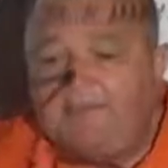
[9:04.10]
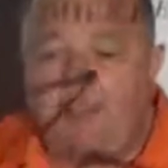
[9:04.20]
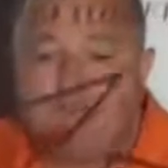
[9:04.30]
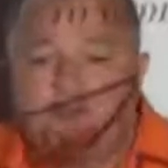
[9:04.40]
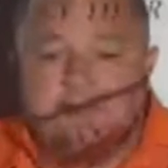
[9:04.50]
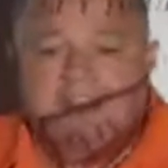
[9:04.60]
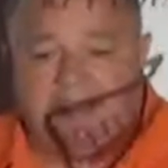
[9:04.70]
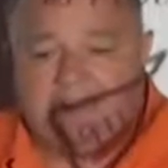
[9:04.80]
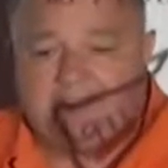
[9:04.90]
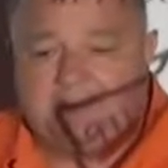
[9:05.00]
about your
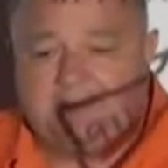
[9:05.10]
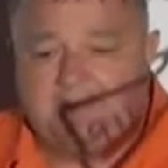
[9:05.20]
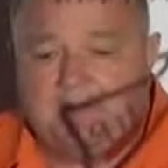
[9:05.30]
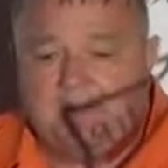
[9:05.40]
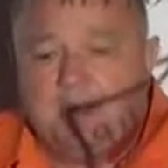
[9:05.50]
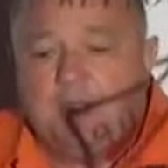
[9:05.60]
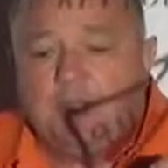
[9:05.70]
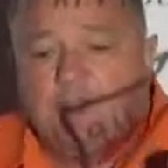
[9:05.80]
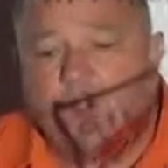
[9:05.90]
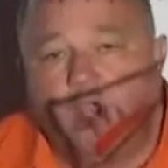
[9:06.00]
test.
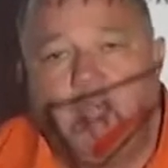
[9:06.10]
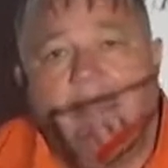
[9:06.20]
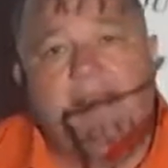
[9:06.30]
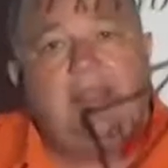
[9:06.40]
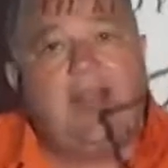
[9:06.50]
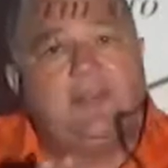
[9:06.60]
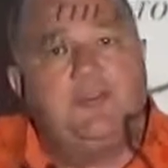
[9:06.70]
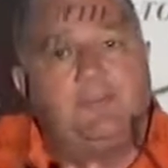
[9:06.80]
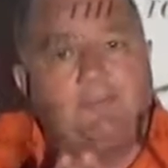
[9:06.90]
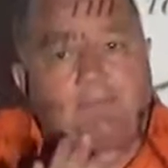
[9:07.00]
You've gone in and on
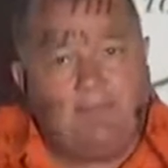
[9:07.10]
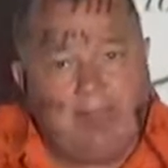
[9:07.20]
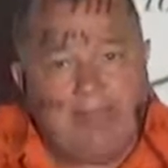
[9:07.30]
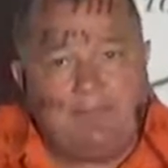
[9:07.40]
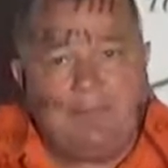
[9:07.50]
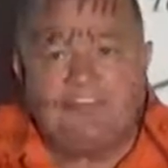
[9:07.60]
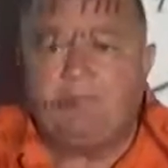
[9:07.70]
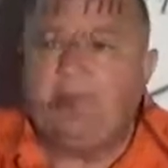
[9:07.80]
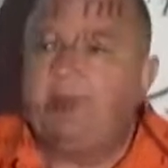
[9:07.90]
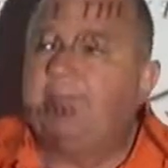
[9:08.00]
your blank piece
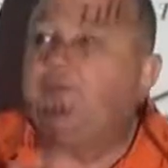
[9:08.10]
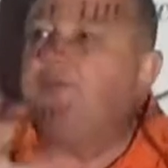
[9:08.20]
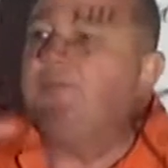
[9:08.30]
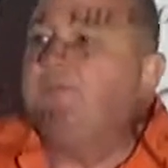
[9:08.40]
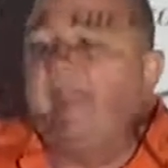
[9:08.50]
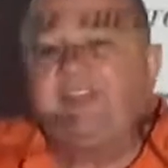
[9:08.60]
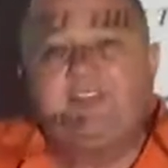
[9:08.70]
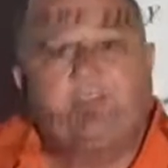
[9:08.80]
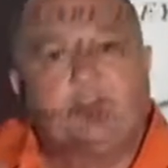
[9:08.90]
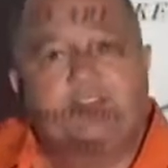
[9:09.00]
of paper, you've asked
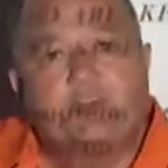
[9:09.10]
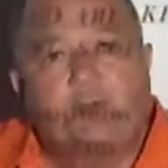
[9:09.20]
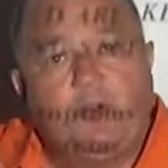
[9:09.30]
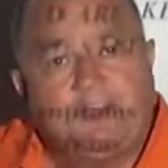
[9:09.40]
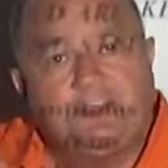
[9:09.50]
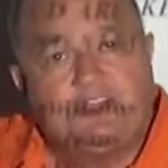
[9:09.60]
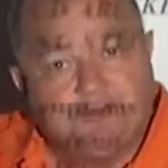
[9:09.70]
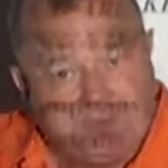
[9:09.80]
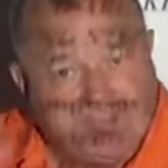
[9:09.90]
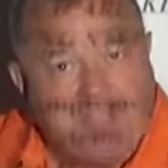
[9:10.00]
a person questions
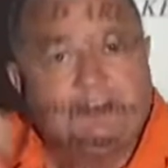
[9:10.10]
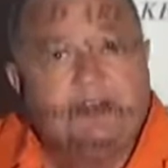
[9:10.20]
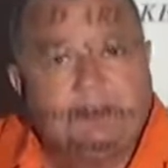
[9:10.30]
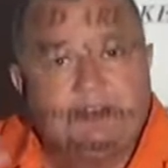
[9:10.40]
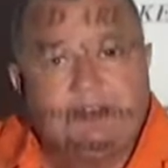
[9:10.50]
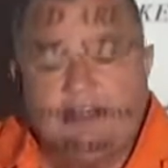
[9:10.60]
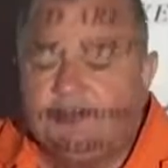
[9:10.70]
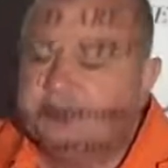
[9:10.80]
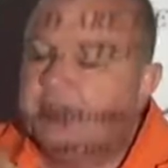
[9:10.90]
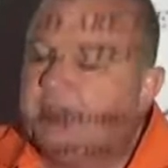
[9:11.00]
or done some
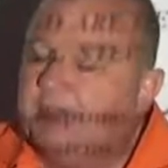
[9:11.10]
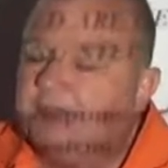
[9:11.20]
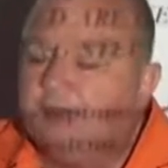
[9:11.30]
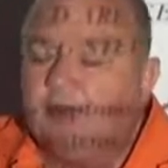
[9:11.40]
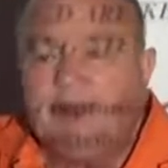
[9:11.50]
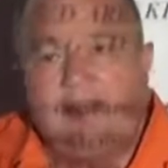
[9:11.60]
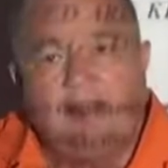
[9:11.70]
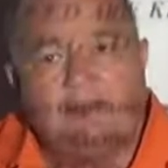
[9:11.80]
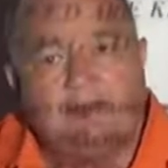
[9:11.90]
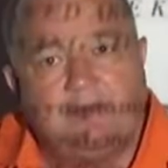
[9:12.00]
procedures to them, you've written
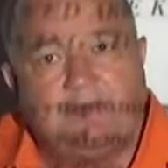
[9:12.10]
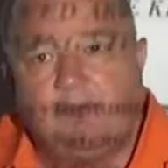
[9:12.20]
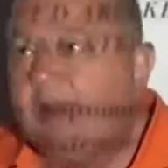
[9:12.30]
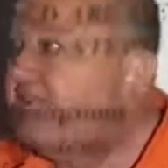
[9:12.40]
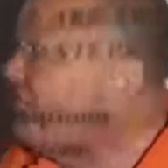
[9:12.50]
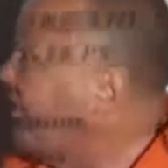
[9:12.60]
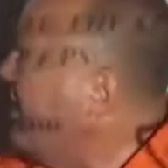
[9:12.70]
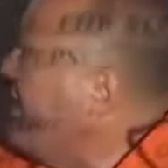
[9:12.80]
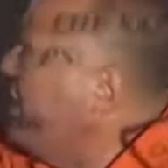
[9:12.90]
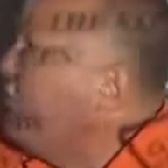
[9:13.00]
down some information,
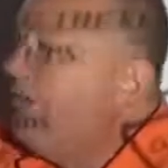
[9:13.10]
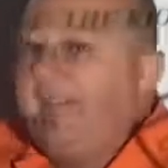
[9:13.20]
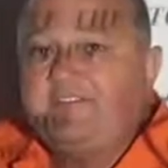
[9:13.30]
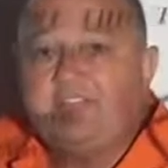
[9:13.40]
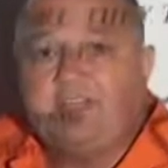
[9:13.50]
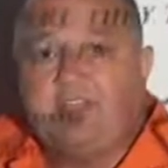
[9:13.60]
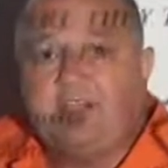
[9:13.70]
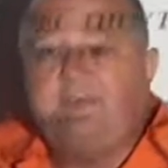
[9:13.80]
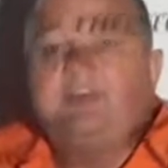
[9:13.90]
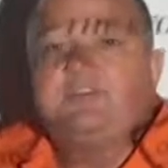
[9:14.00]
you have some
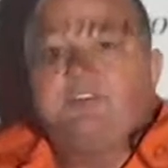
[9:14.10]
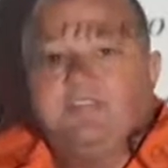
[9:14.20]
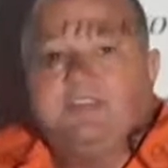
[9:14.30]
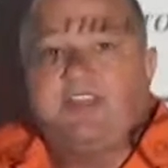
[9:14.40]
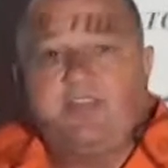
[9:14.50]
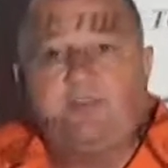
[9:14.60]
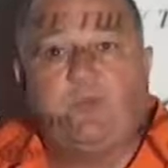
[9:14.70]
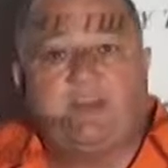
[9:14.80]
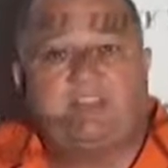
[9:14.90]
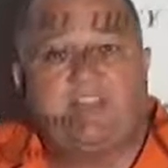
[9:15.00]
symptoms, you've decided
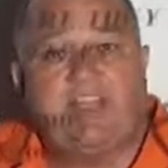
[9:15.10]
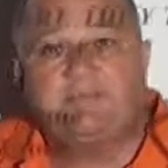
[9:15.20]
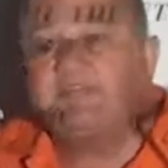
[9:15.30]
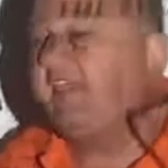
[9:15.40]
what exams